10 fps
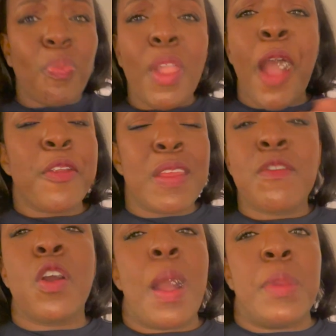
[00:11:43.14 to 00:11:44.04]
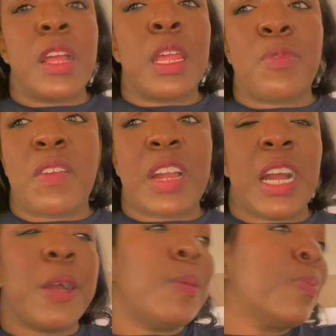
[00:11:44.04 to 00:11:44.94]
I don't even know how many clips I've
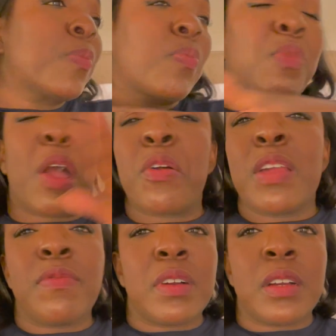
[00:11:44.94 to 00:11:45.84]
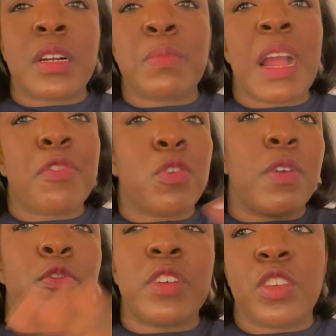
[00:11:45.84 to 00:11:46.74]
got. I don't even, I might have to do a
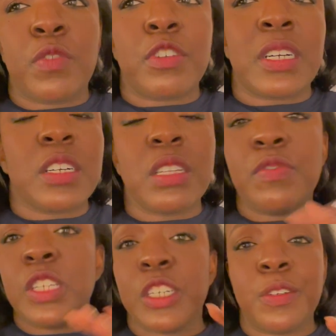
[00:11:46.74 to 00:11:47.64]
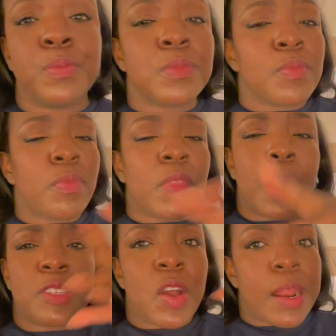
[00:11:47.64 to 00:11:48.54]
voiceover. I don't even know.
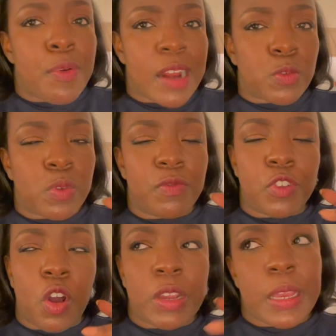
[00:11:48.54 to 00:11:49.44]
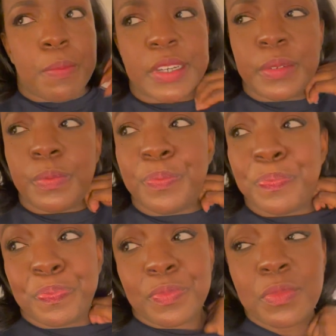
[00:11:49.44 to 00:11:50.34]
I'm still out of practice with vlogging, but
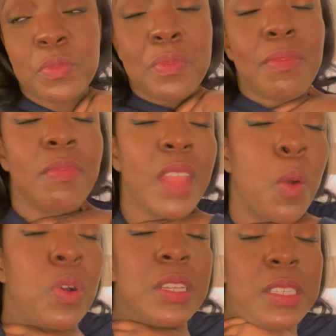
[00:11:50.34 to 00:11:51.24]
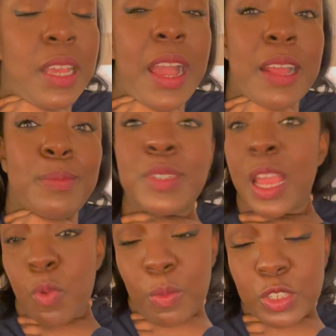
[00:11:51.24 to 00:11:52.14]
I wanted to say
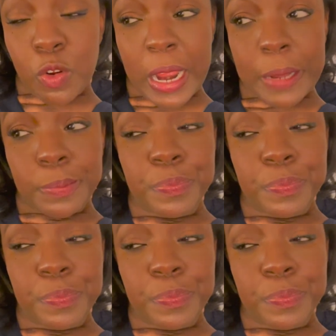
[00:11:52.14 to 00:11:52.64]
day one was great.